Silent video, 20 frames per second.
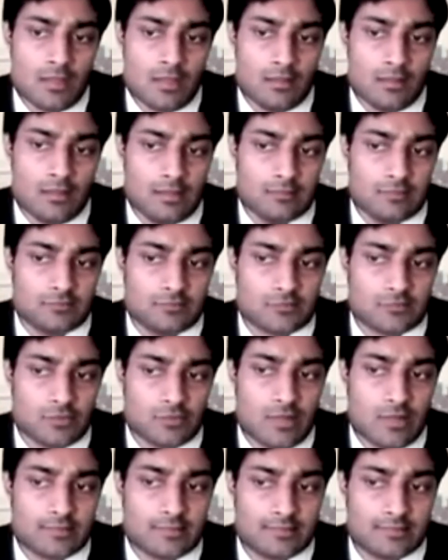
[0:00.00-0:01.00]
And so I
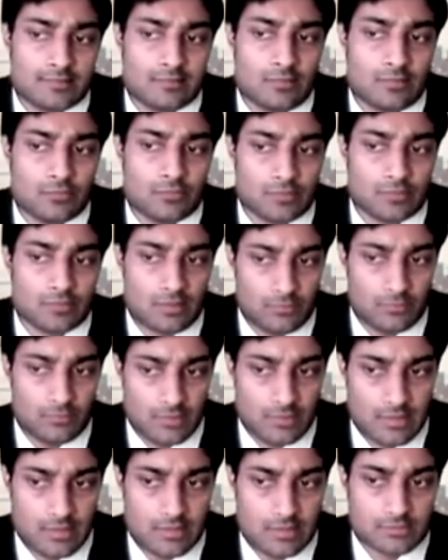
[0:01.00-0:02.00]
think there was a
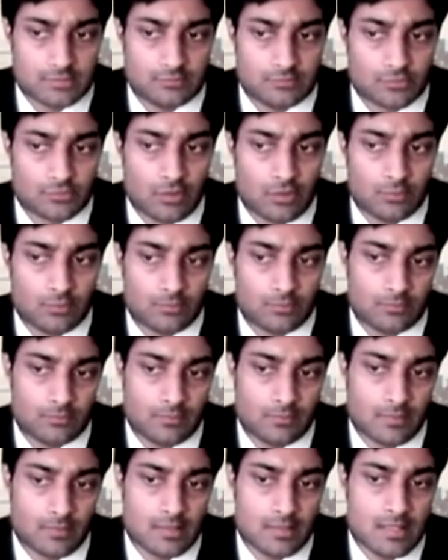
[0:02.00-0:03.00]
communication problem,
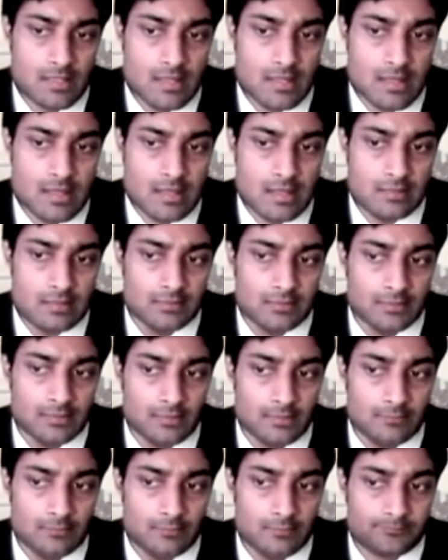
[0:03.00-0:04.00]
and
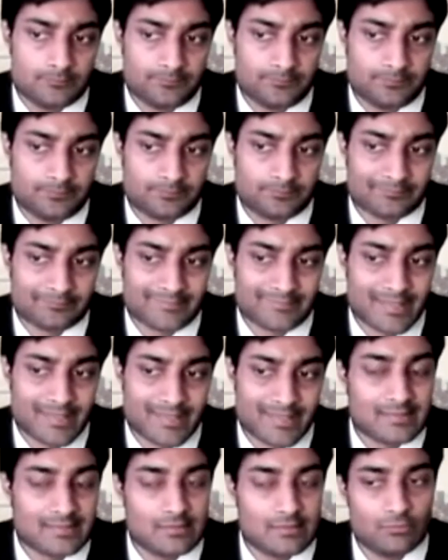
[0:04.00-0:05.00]

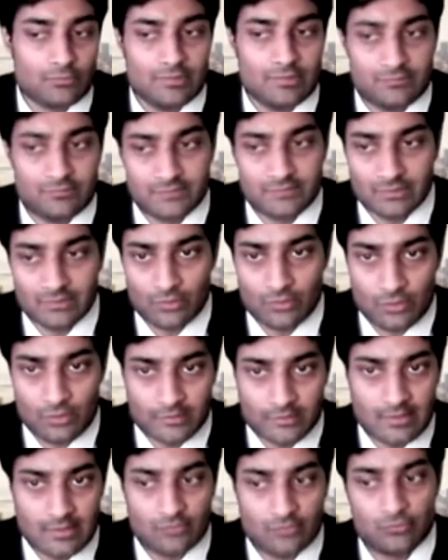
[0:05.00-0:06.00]
they were lifting
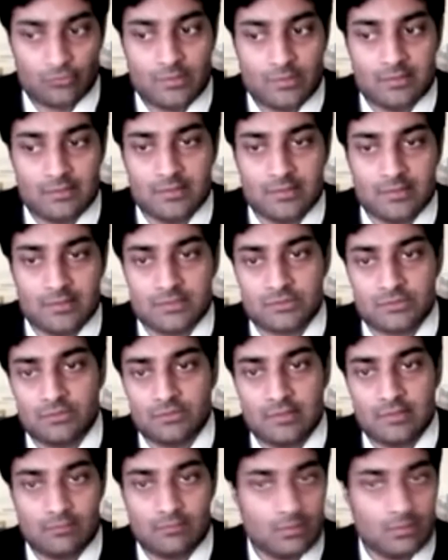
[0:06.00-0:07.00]
lockdowns when they shouldn't
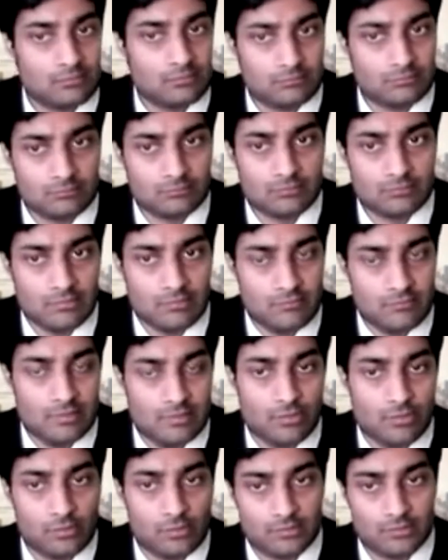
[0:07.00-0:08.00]
have been lifting
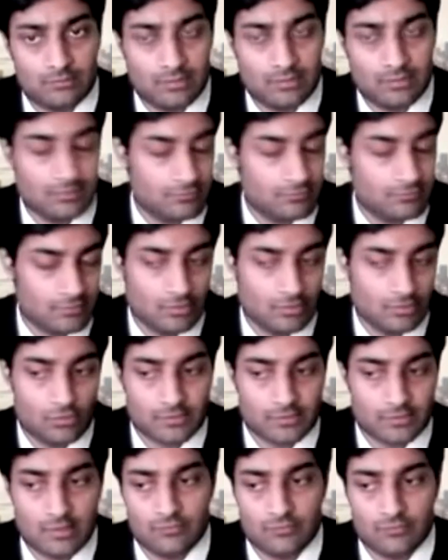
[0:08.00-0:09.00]

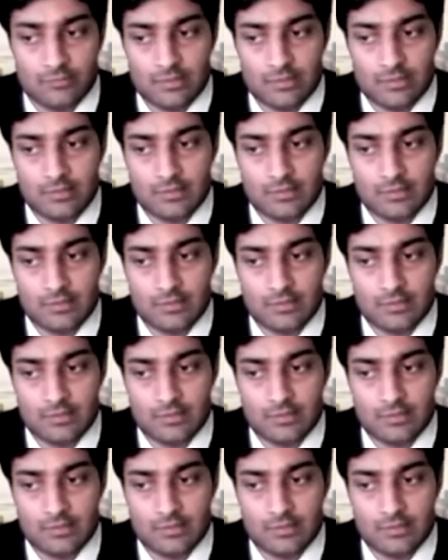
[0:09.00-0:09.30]
lockdowns, and